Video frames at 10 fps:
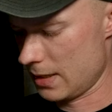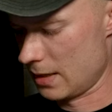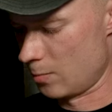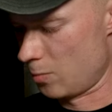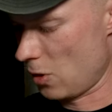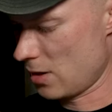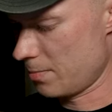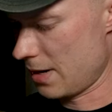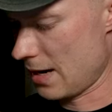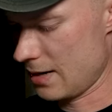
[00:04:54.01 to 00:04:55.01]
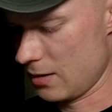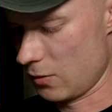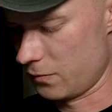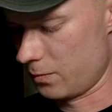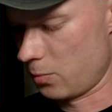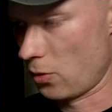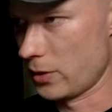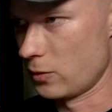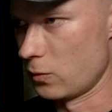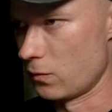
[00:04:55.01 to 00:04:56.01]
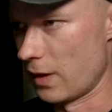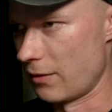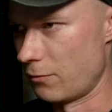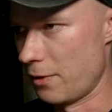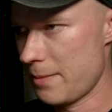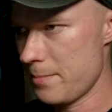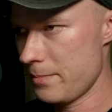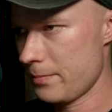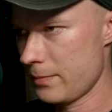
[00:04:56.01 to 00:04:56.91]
and bottom padding of 0.25 rem